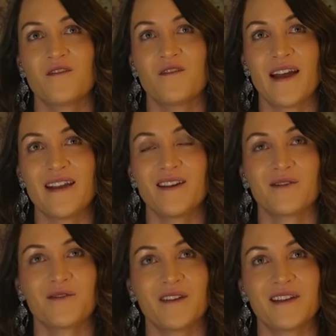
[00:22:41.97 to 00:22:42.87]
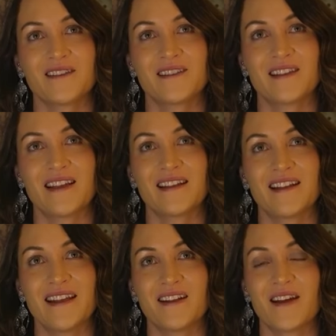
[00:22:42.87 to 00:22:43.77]
find out things that then
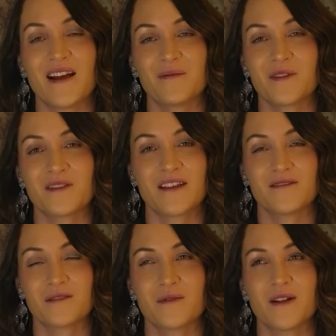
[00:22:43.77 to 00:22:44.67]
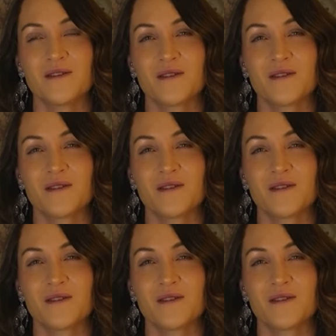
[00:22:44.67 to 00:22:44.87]
later help yourself as well.